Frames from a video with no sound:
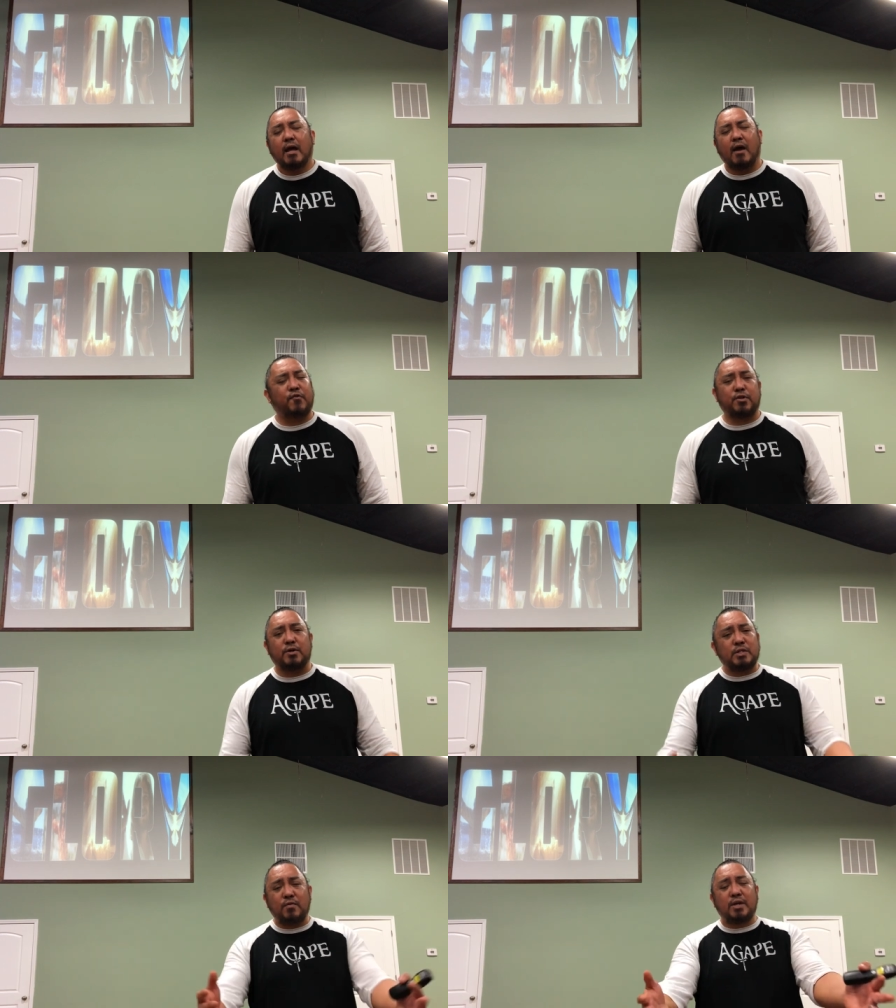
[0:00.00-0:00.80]
And for
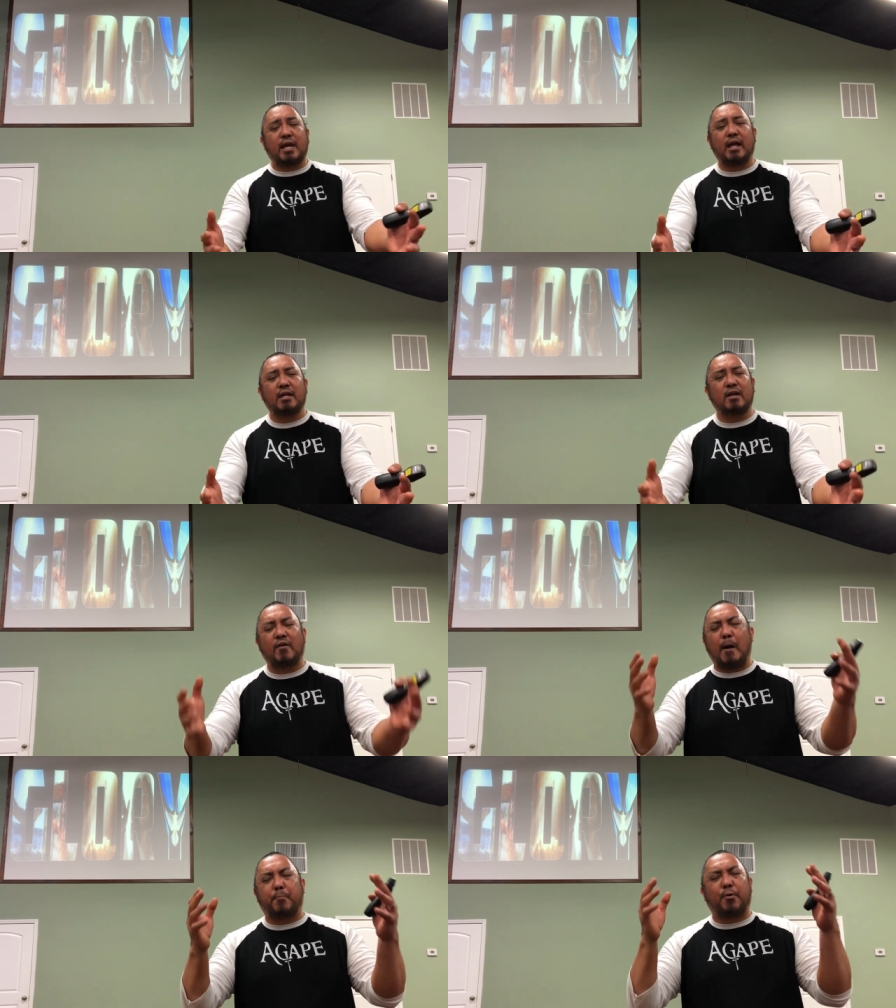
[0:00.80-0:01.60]
those of you who can't give,
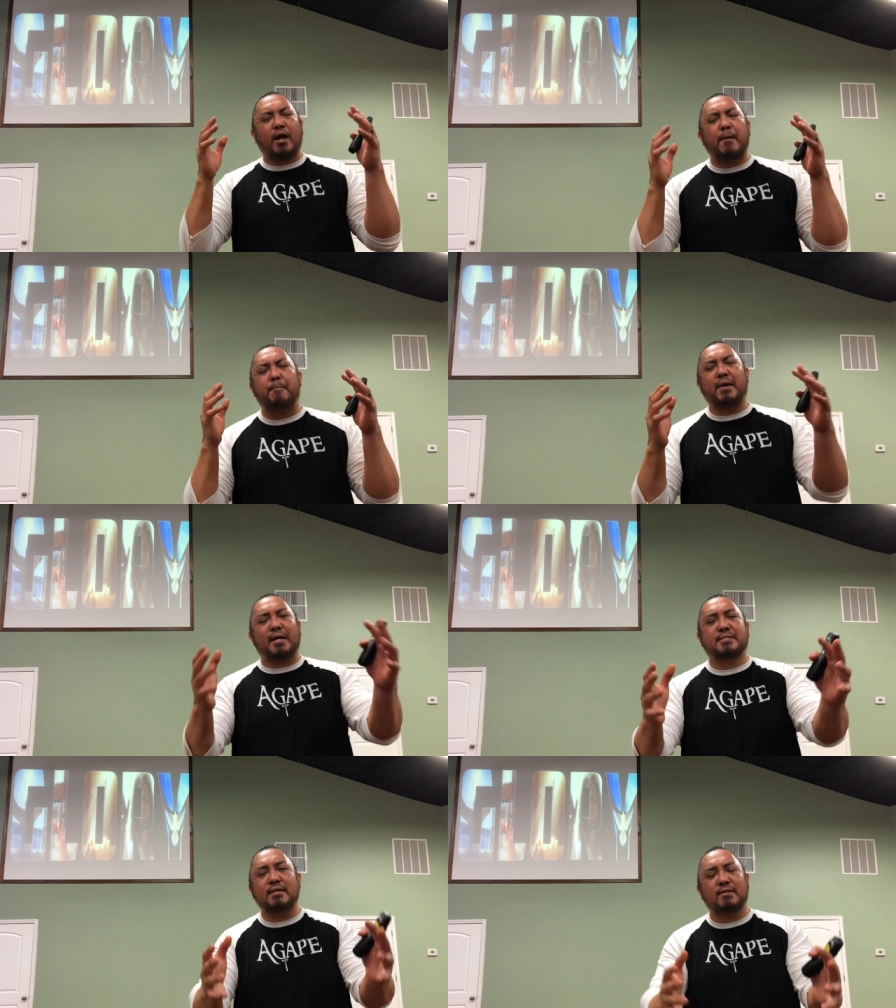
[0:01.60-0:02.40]
I pray a
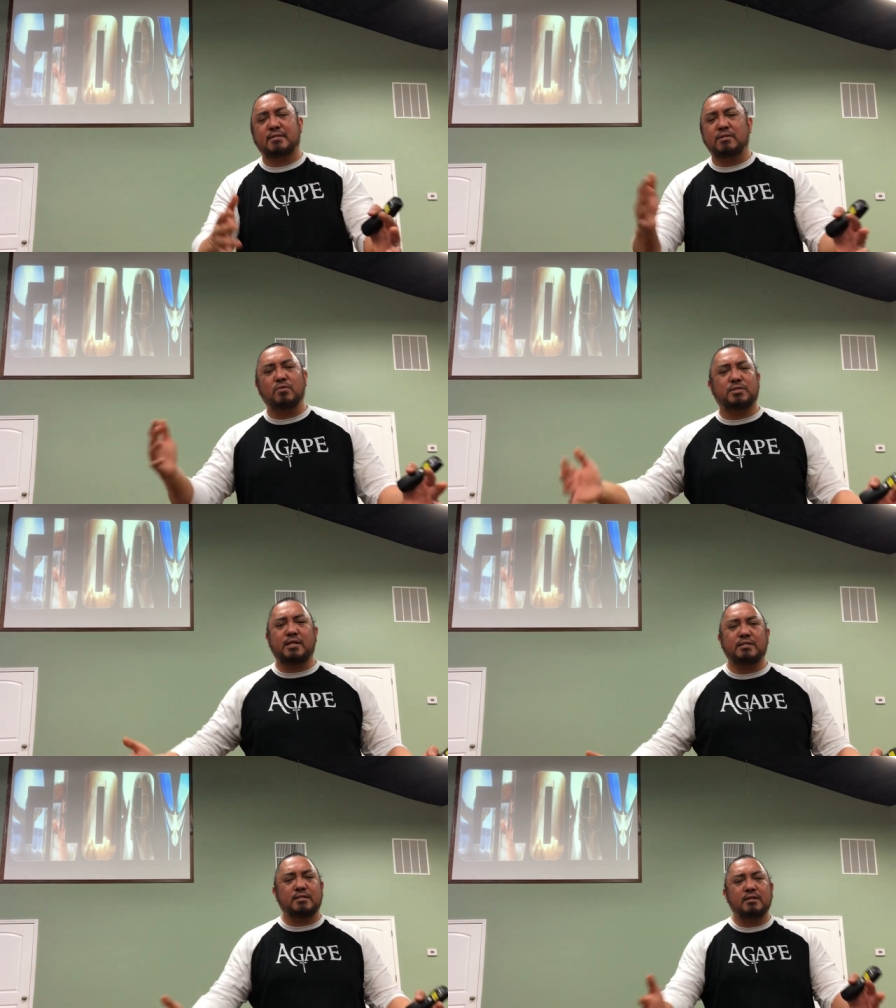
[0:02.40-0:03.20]
blessing this new
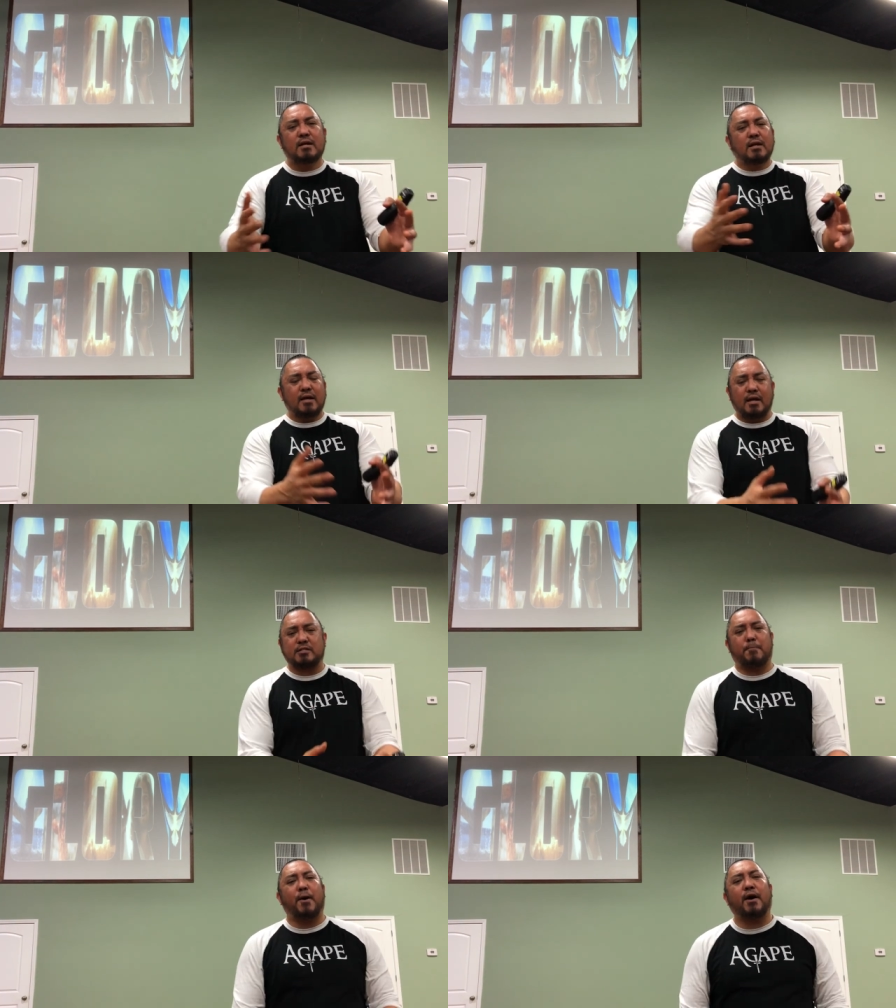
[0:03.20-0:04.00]
season
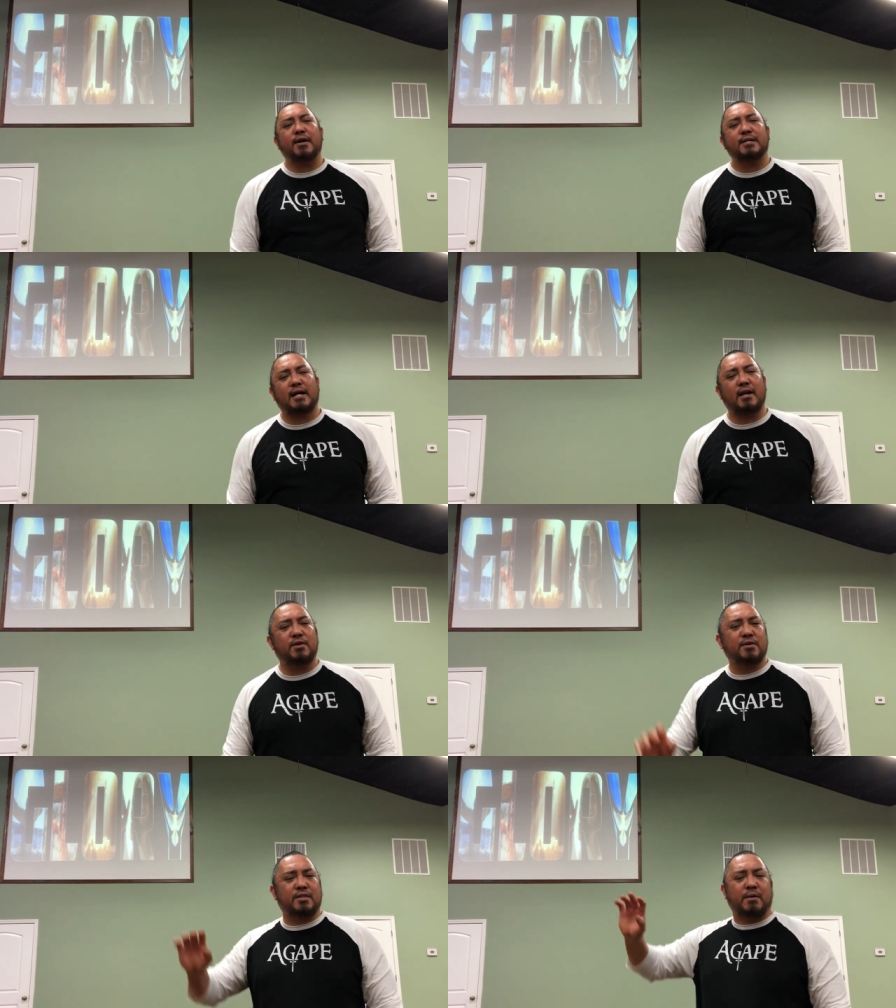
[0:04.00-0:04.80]
is upon us.
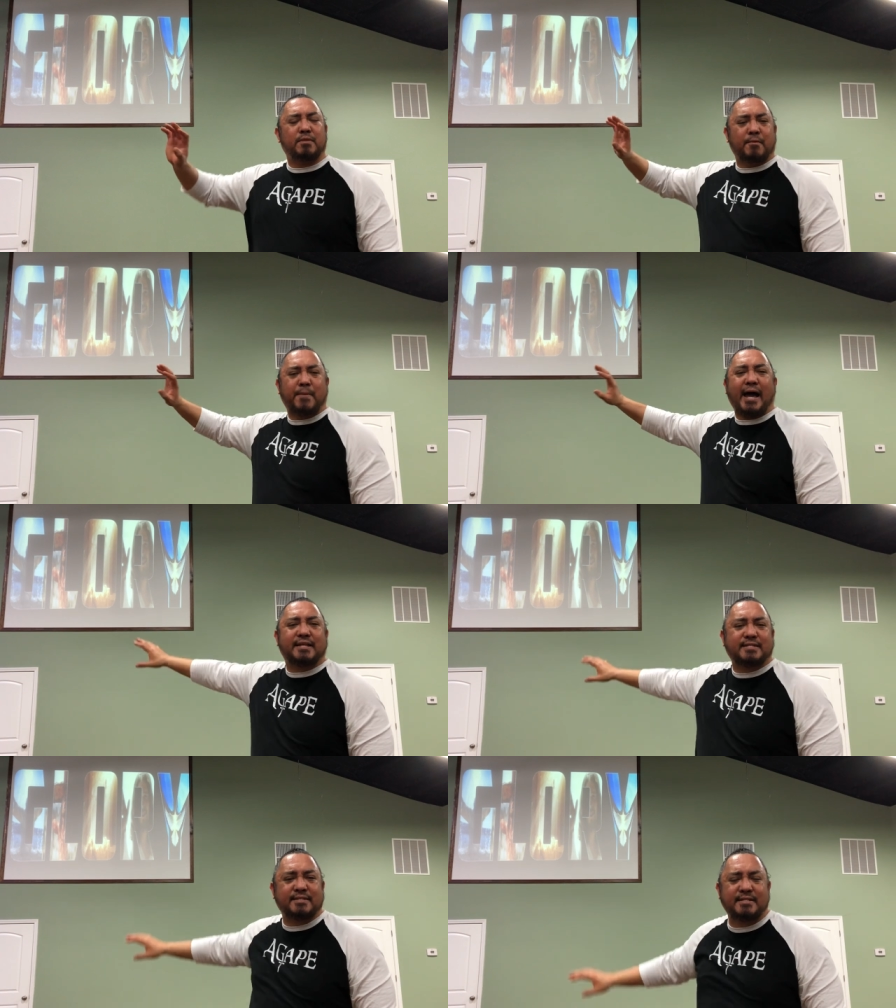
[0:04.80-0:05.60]
Hallelujah. The, the
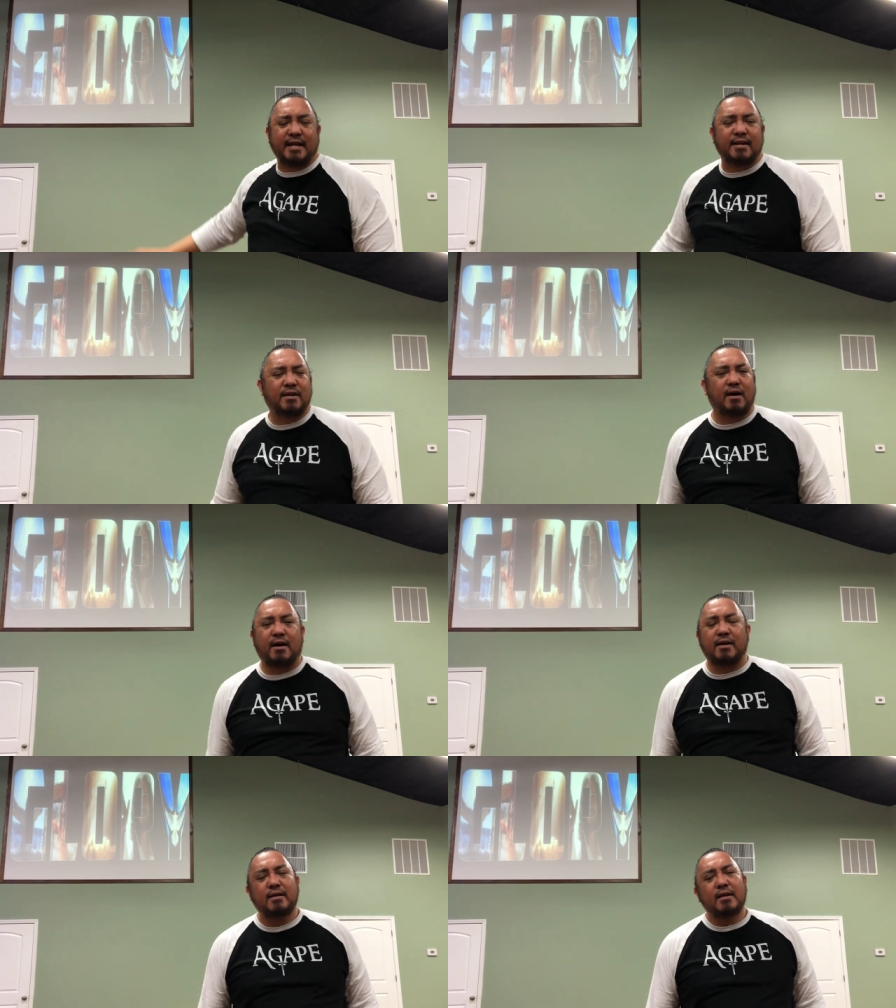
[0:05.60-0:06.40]
past is dead and
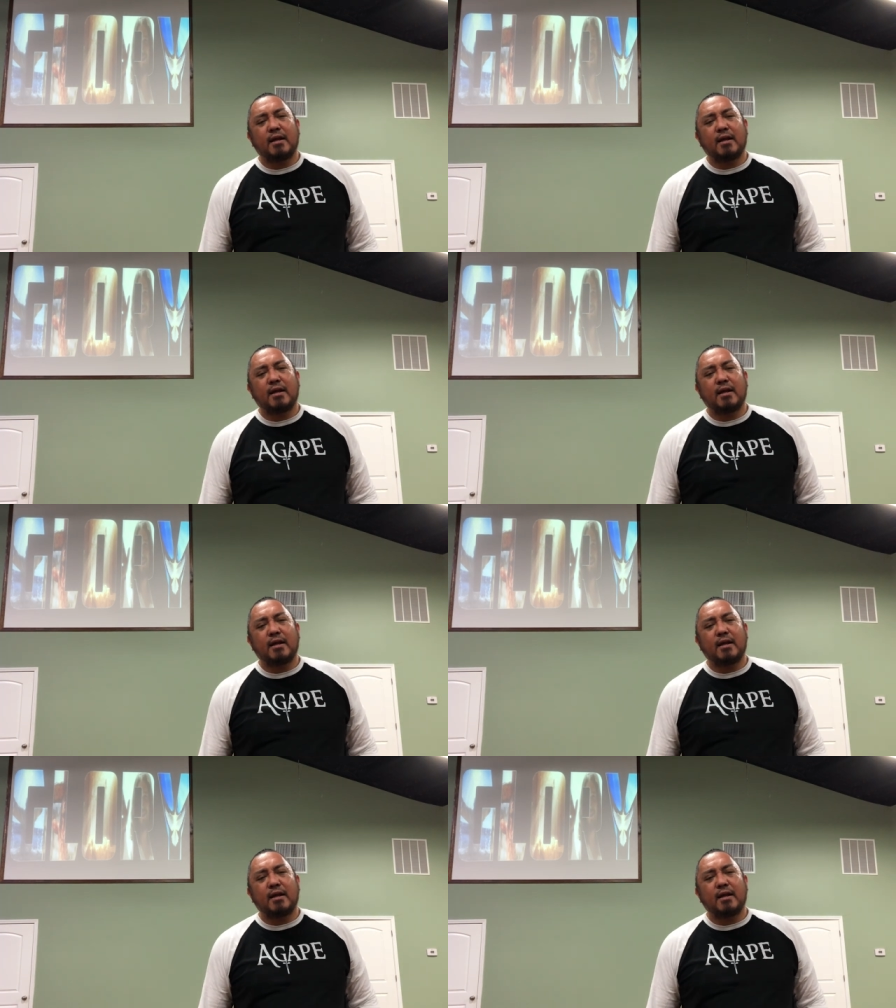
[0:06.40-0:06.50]
gone.